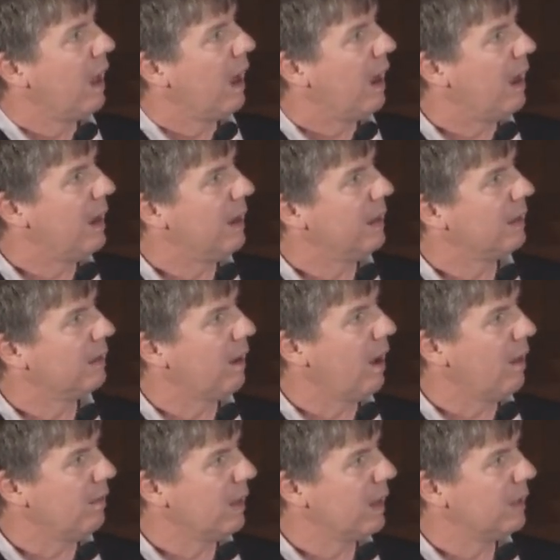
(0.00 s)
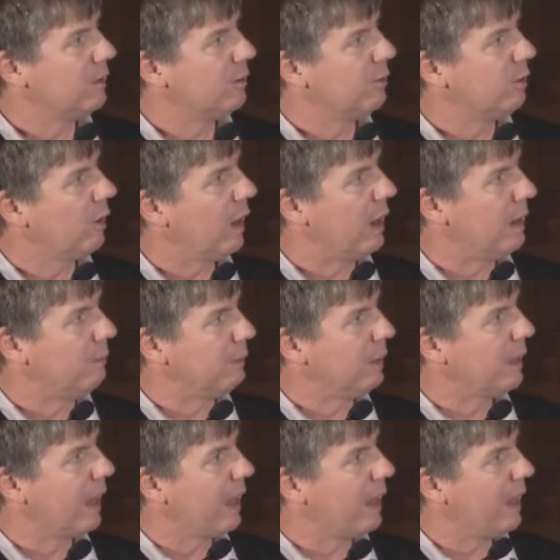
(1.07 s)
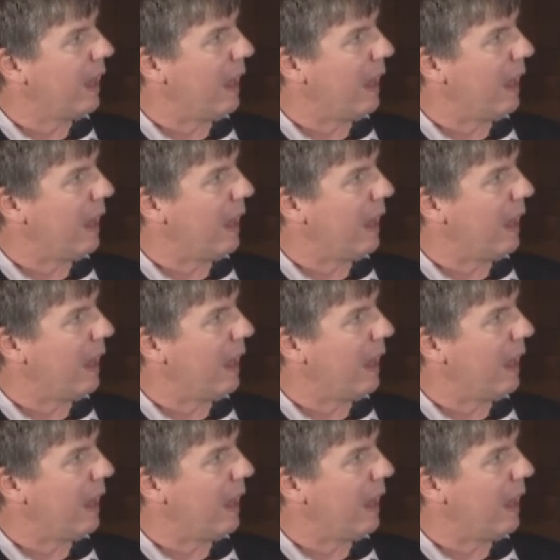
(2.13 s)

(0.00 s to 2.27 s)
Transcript: and colleagues looking